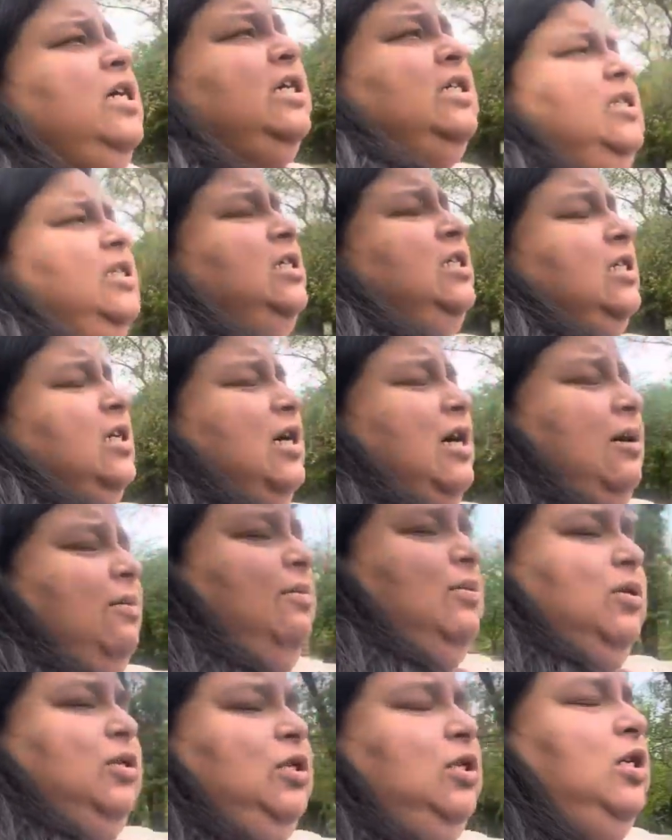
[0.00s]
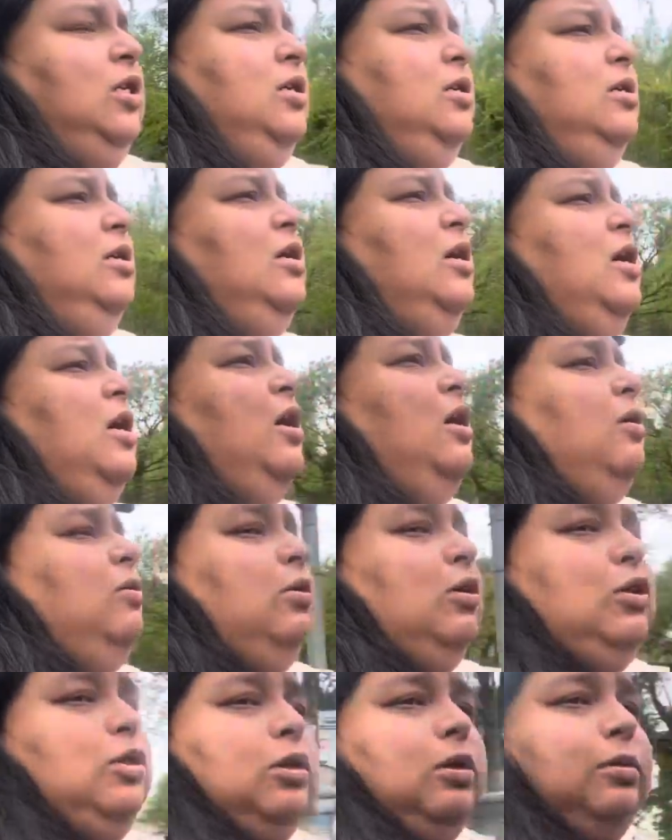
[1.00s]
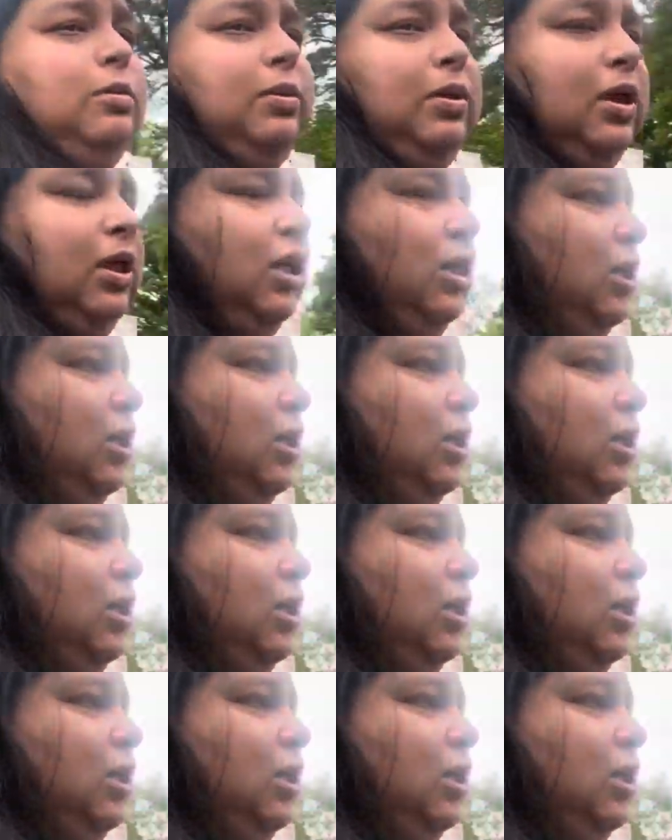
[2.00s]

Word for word: subscribers, which will be